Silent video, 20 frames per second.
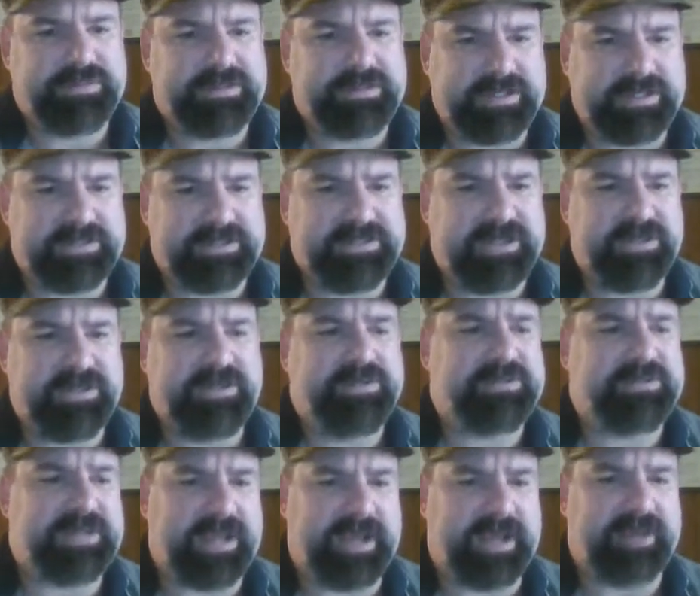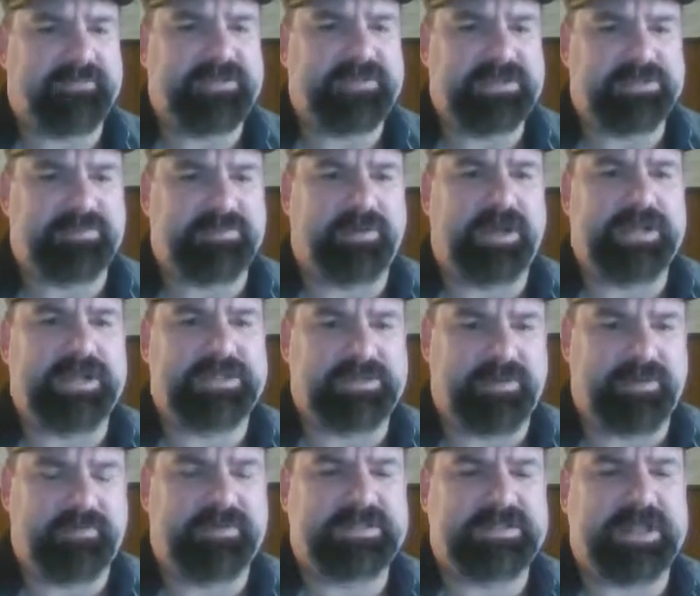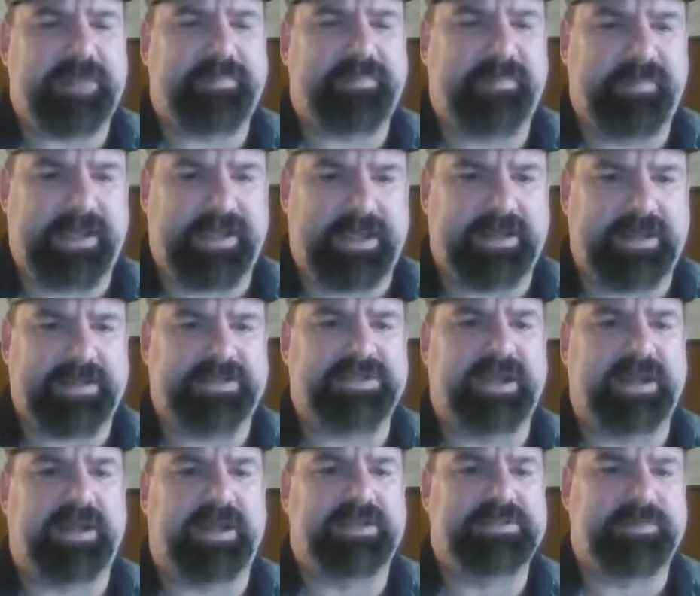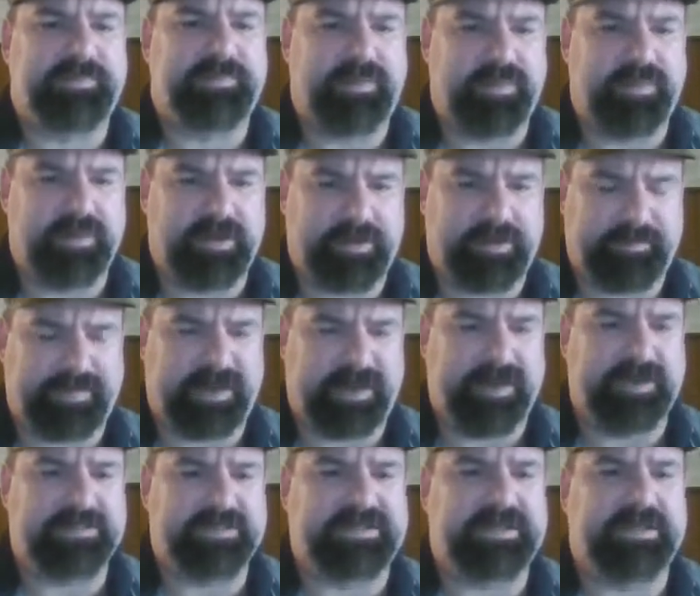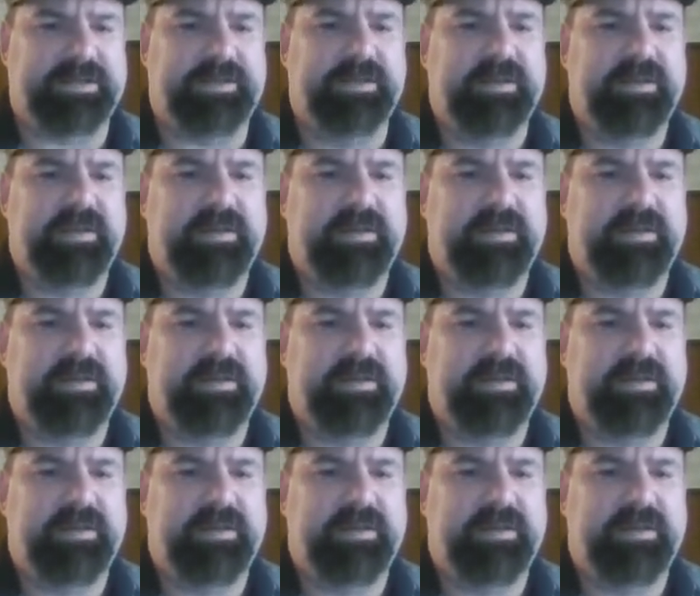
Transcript: continue to have these rights over top of men and child support and parenting